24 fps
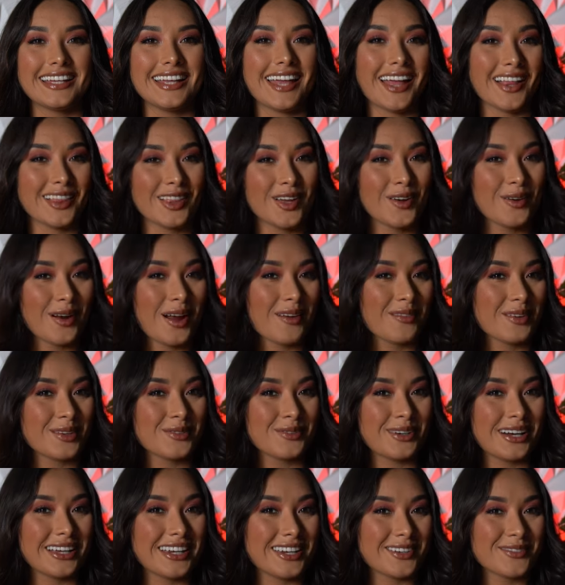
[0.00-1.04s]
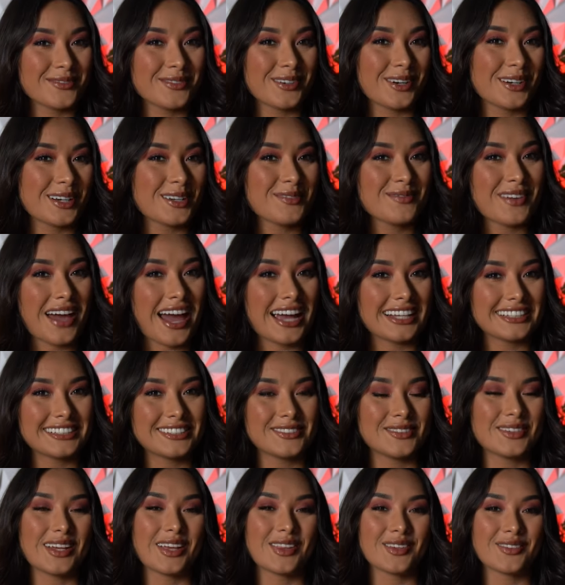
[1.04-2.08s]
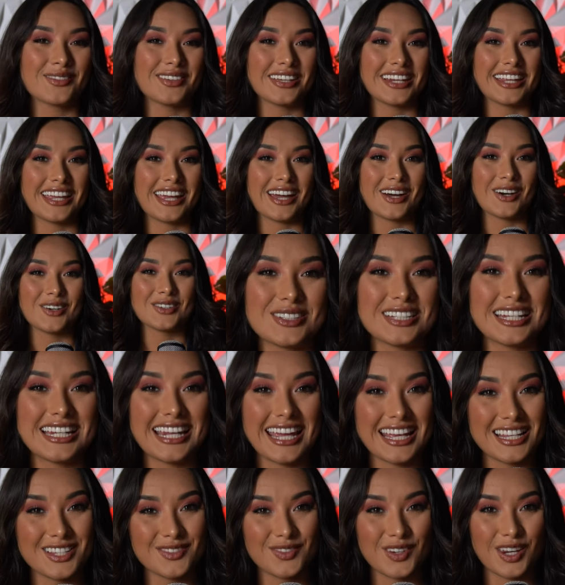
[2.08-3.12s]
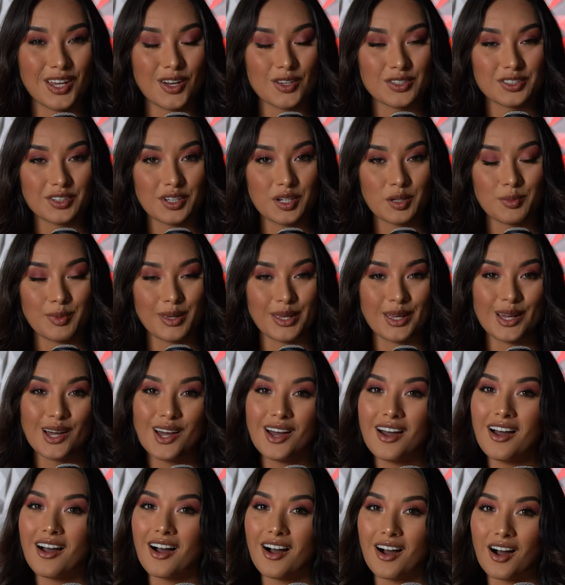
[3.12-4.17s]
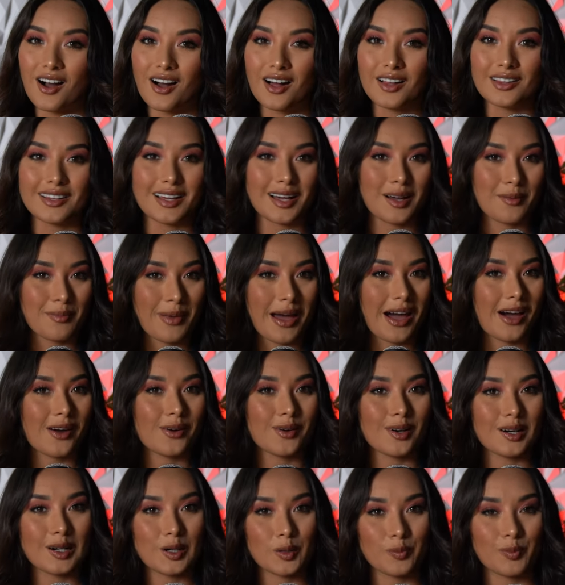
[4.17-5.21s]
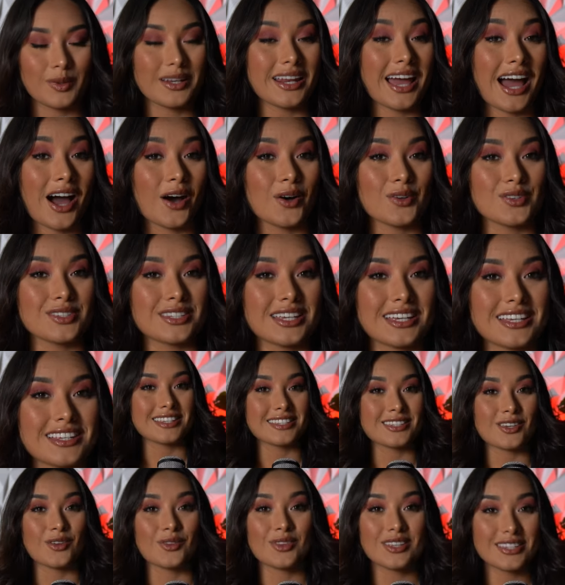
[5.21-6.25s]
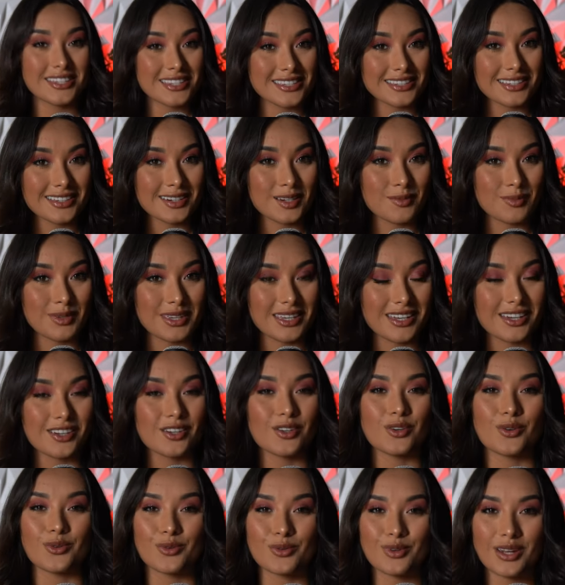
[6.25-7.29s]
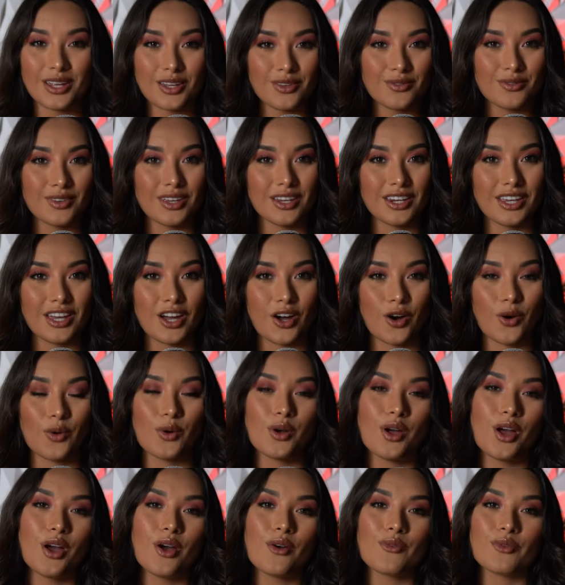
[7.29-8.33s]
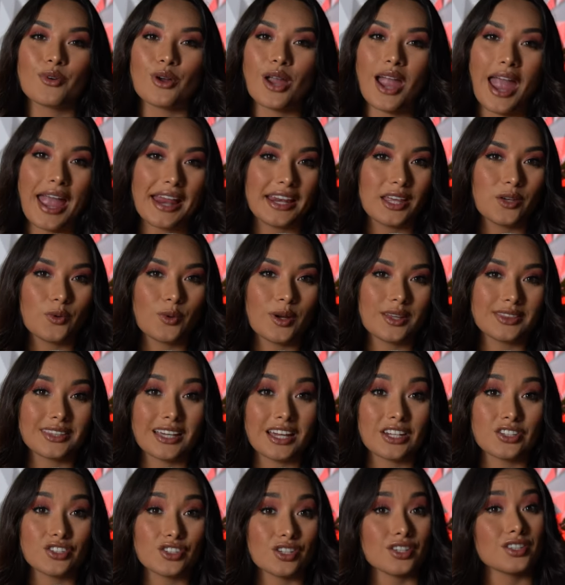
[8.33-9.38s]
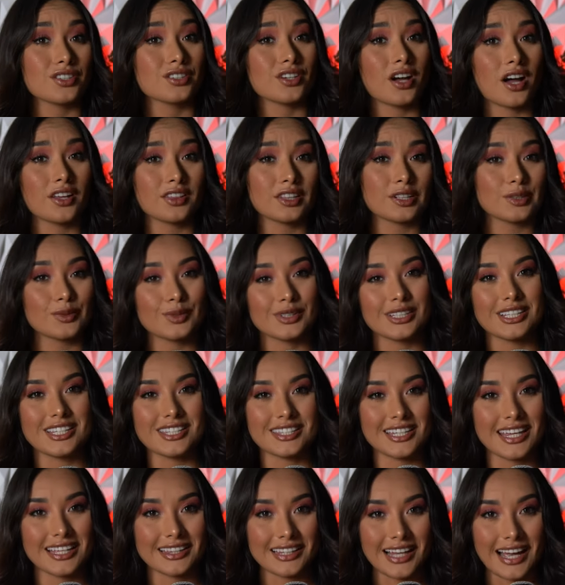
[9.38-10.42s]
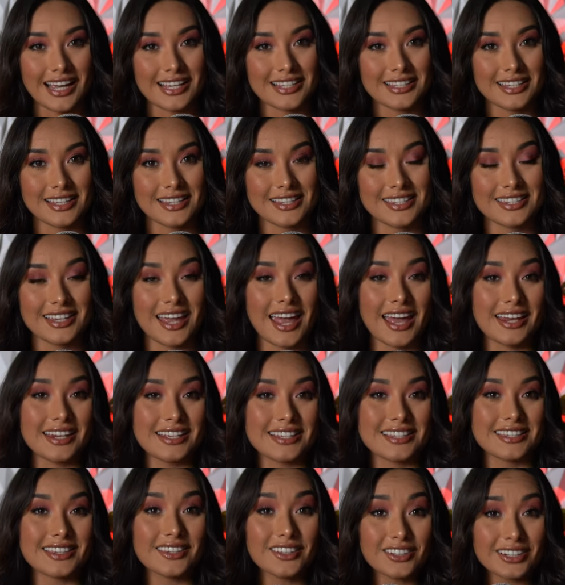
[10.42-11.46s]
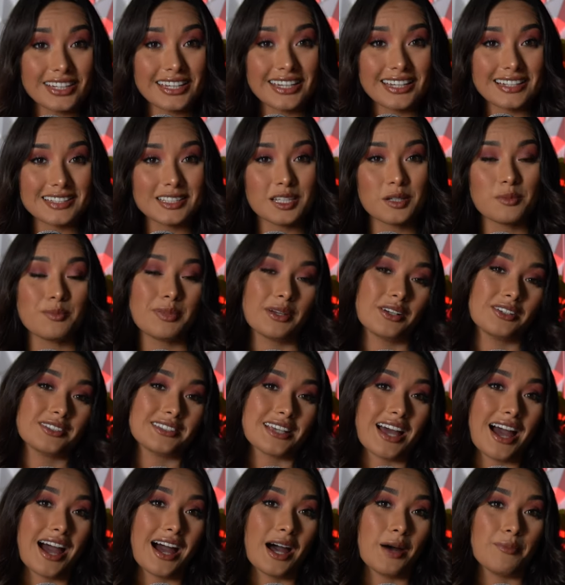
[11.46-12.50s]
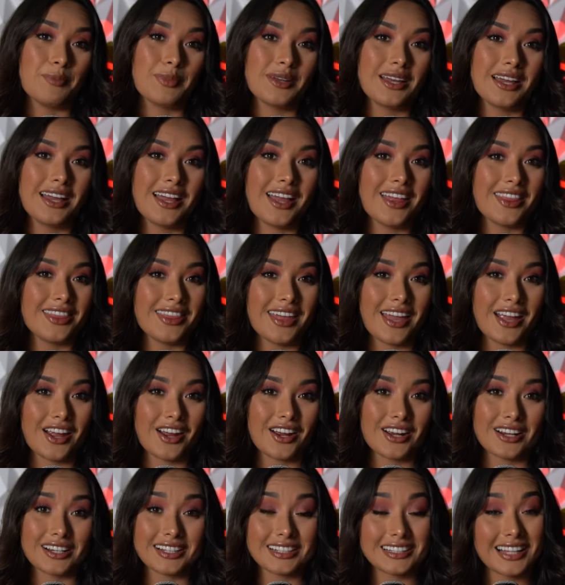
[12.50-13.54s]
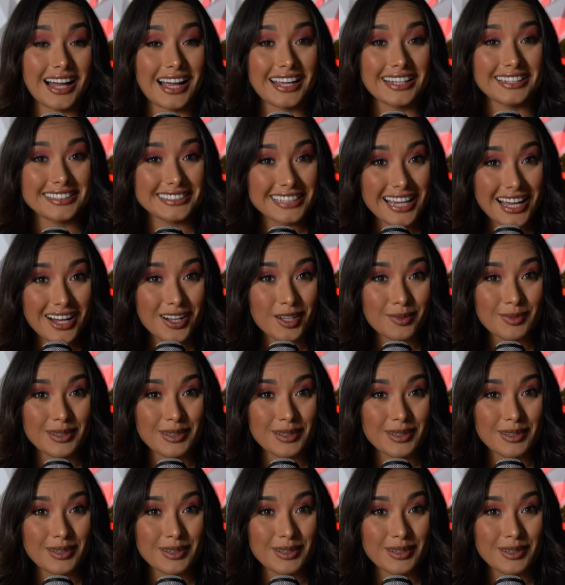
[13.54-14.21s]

Hello everyone and welcome back to another video. Today's video is going to be all about open houses. So this is going to be a great video for anyone that just got their real estate license and is looking to build up their clientele,